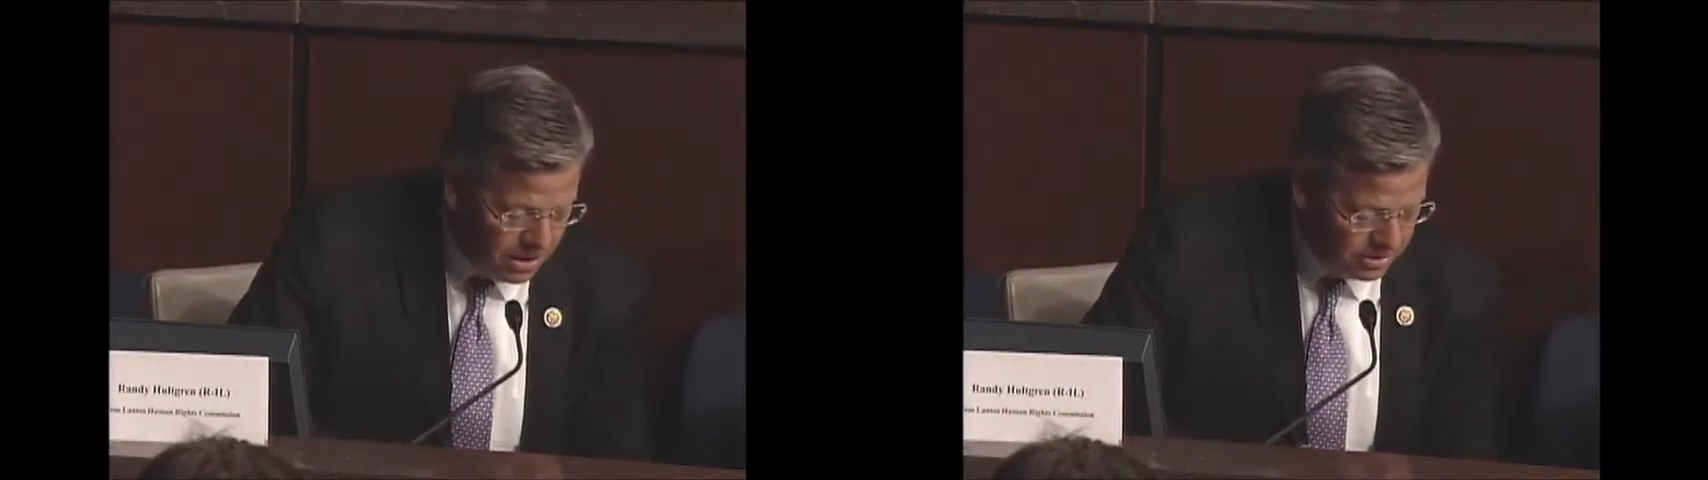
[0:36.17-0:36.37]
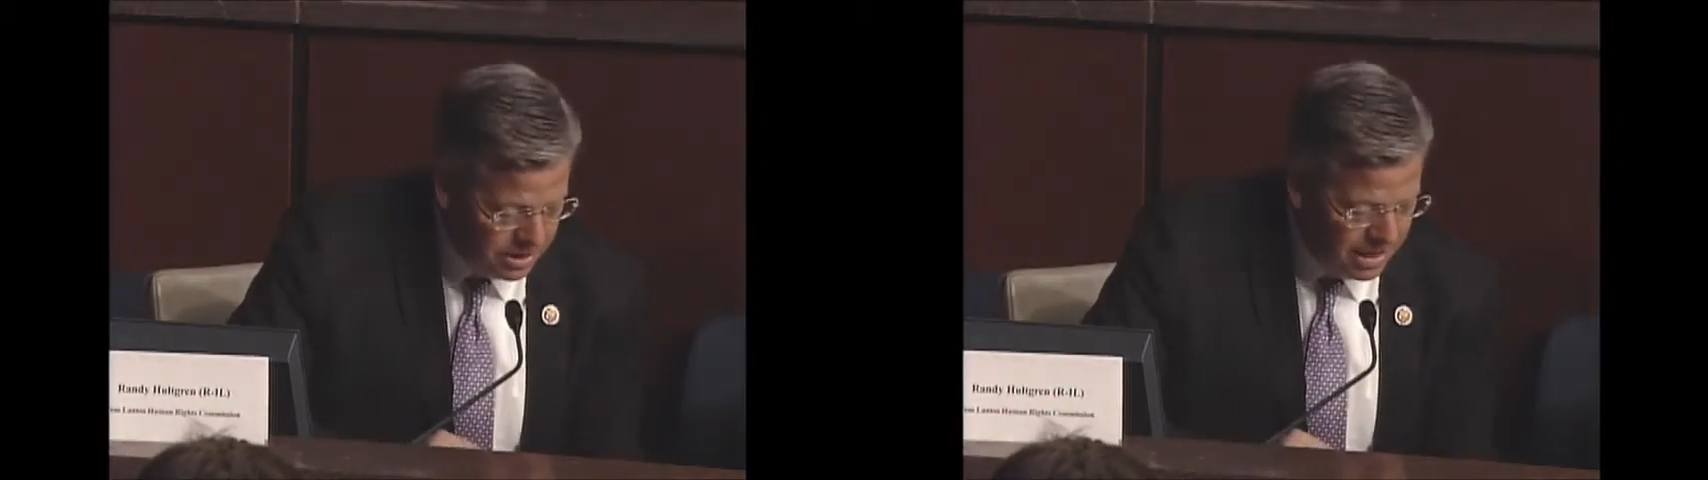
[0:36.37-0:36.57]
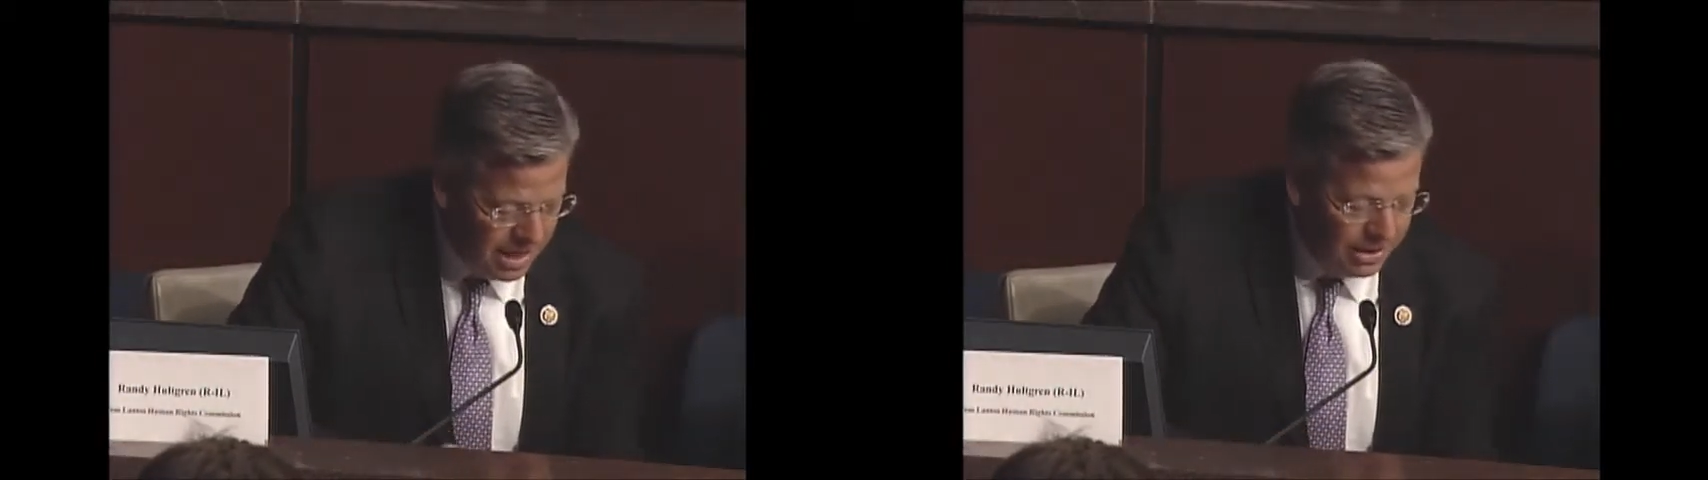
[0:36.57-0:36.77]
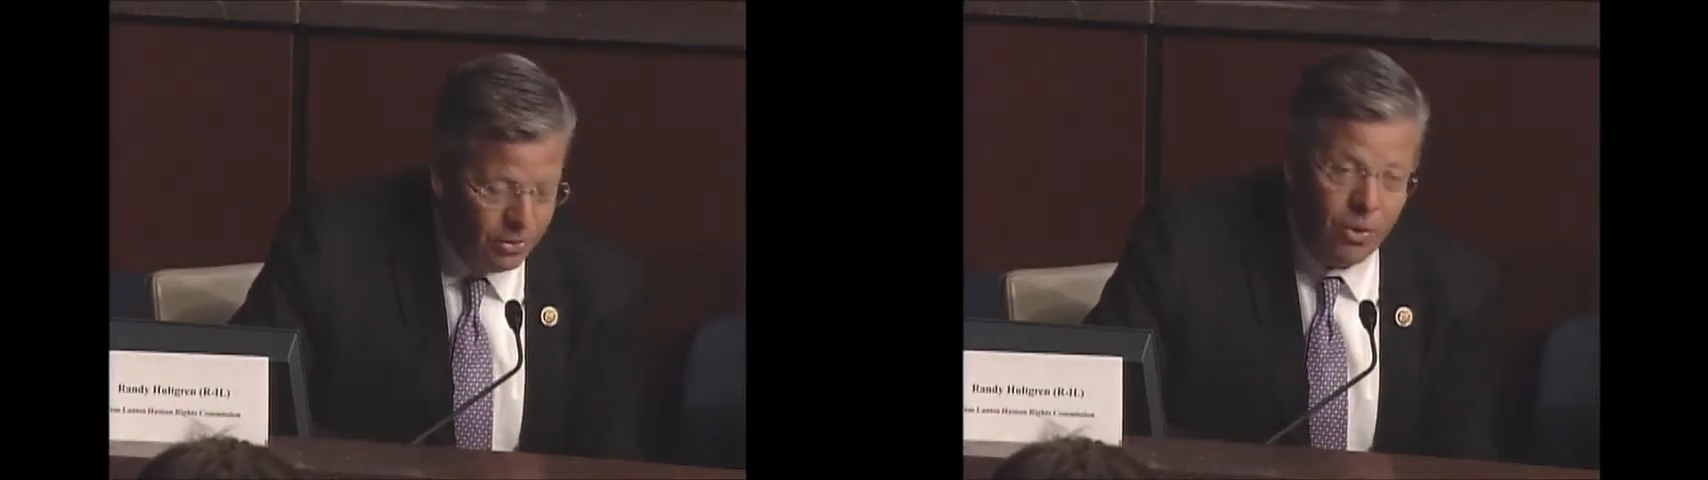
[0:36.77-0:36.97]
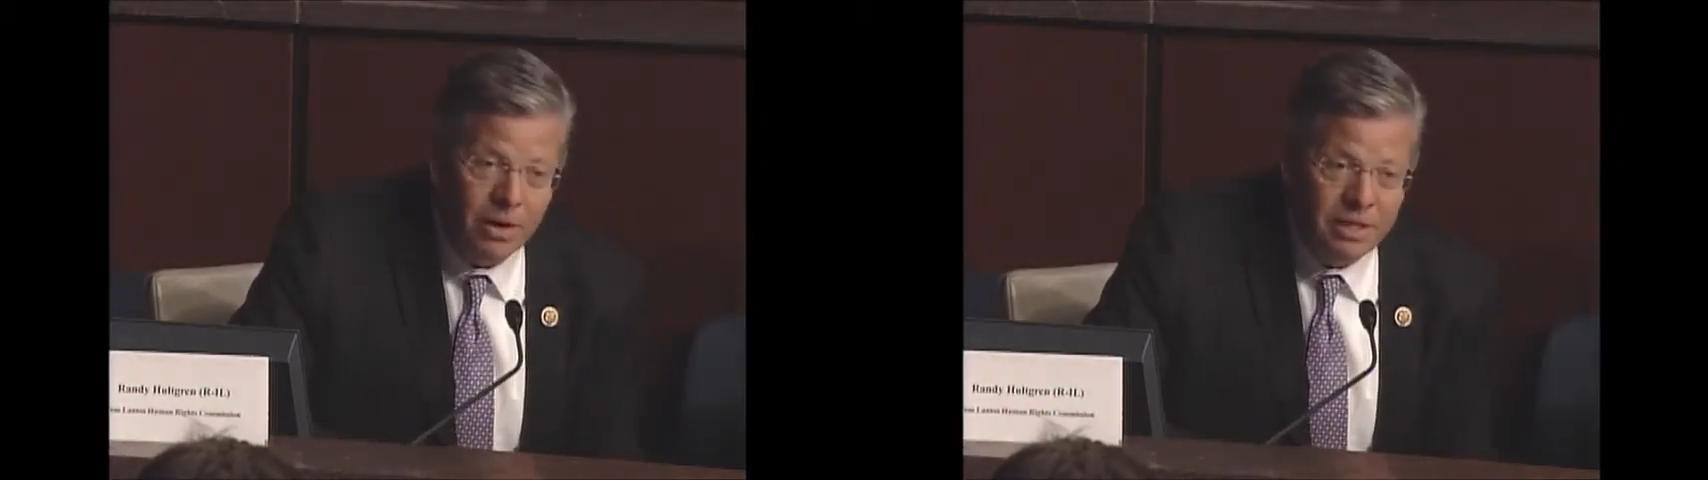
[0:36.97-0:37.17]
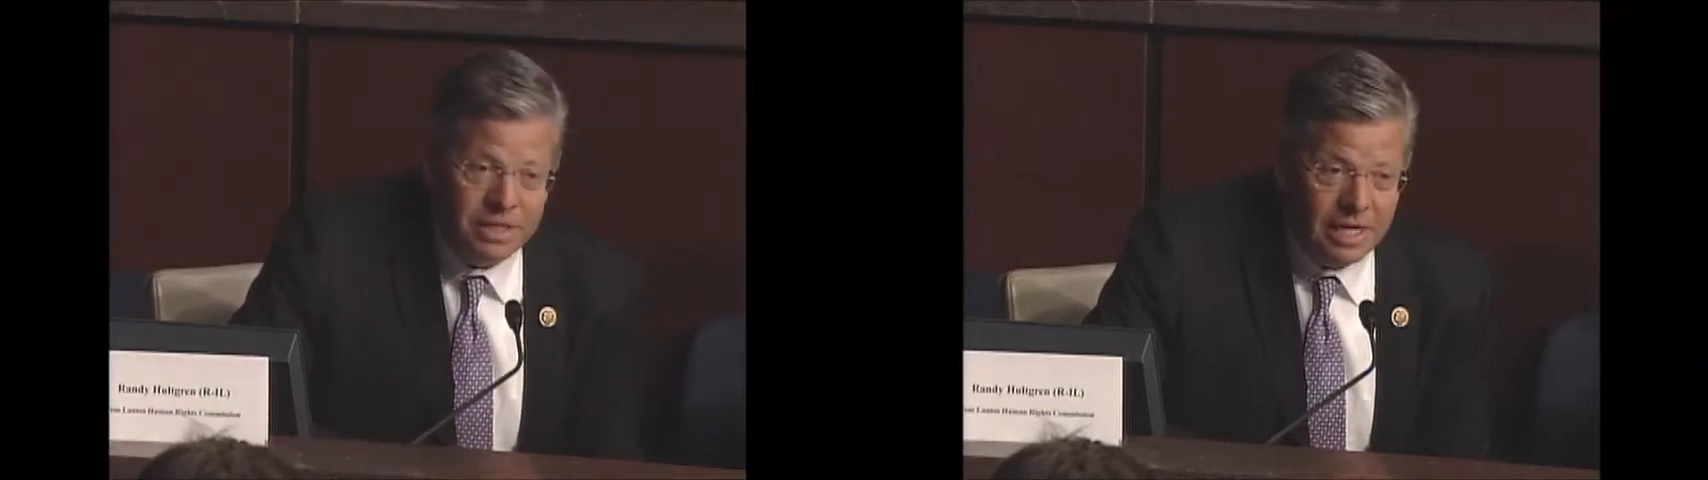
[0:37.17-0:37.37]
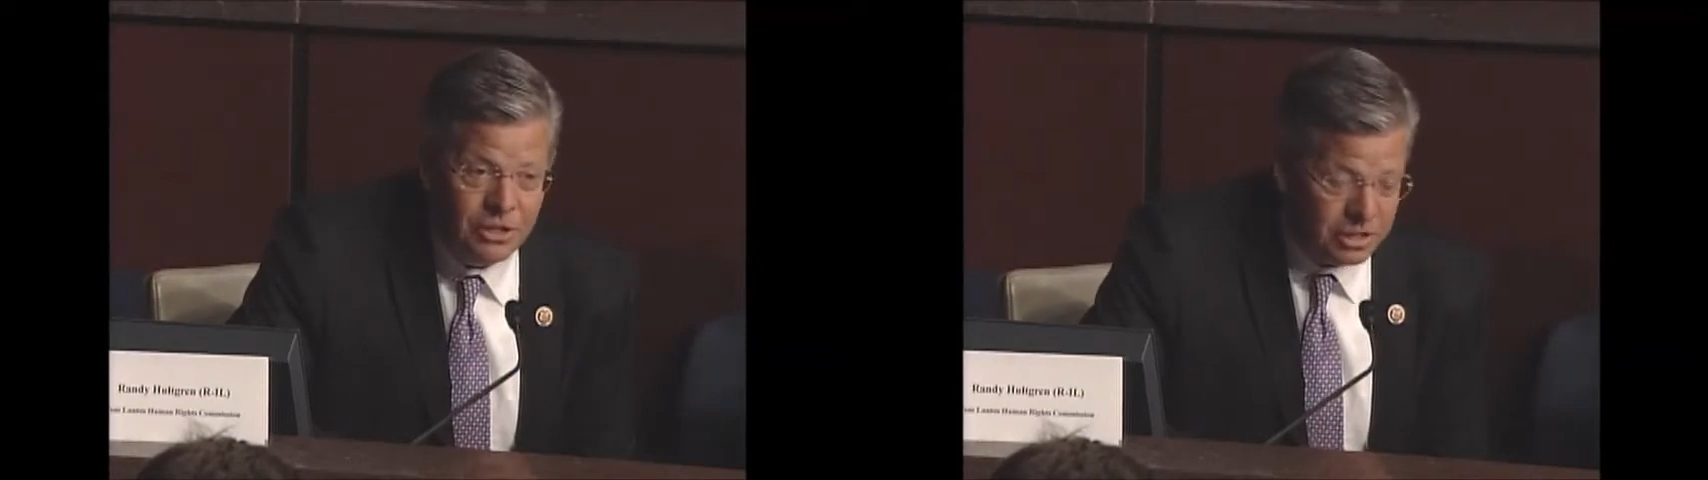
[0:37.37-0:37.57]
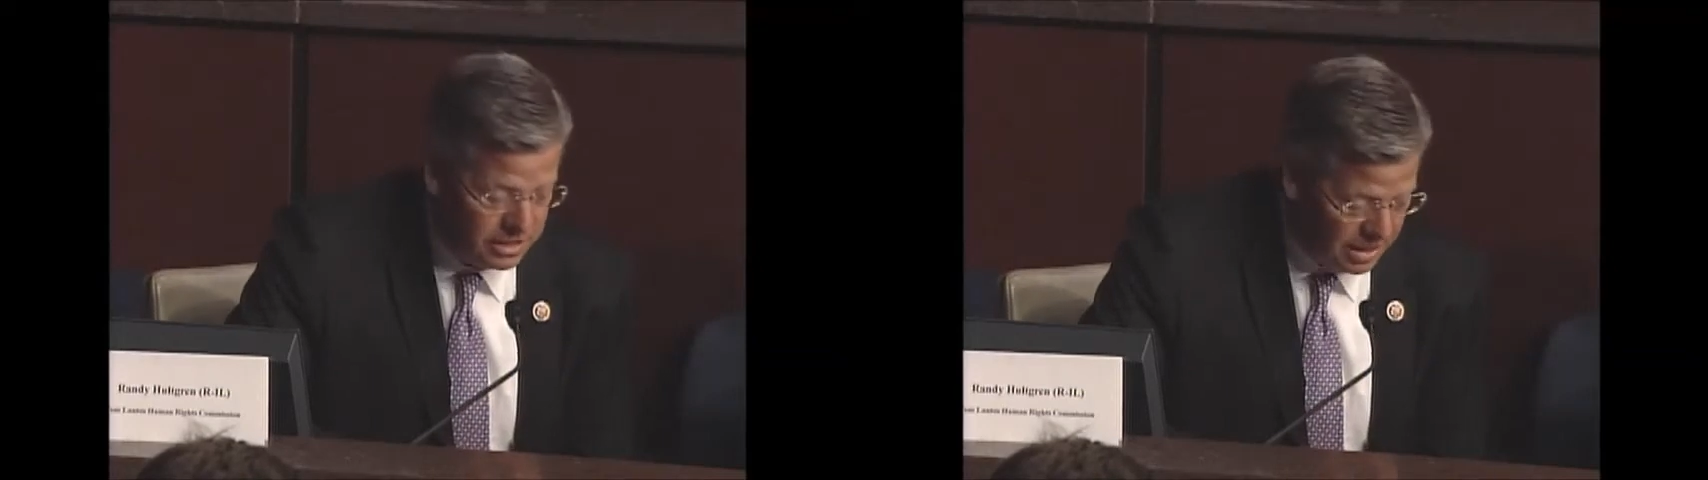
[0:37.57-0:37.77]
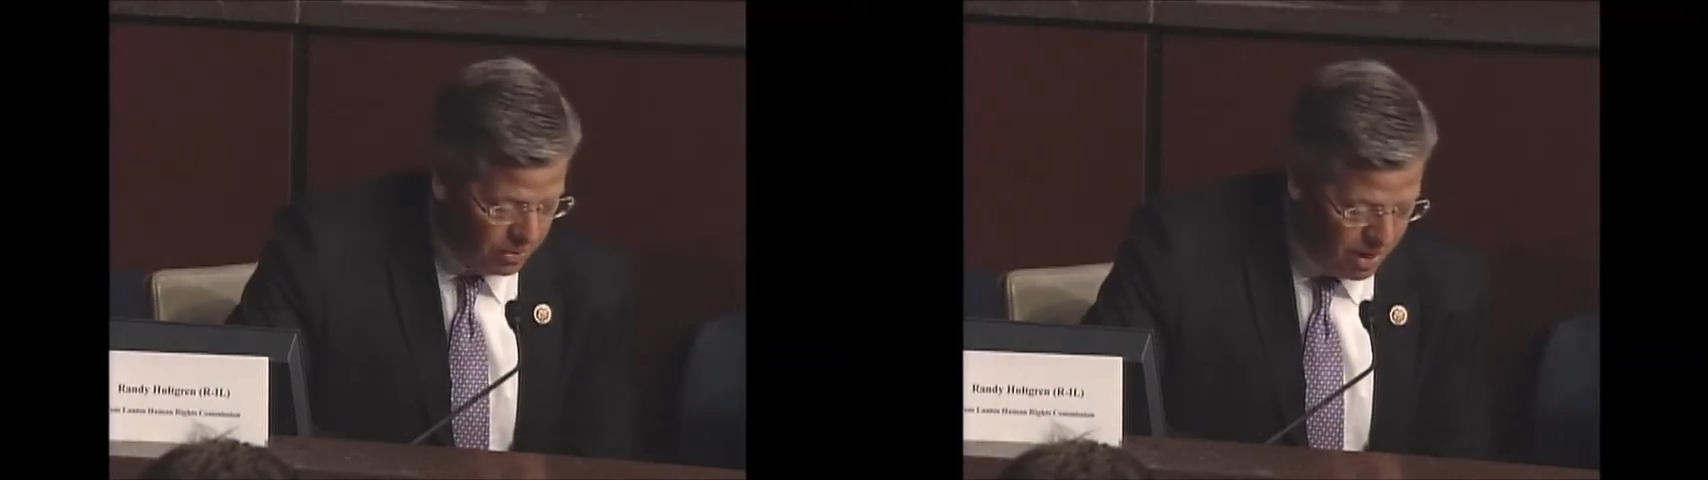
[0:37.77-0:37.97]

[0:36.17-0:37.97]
here today and the organizations that they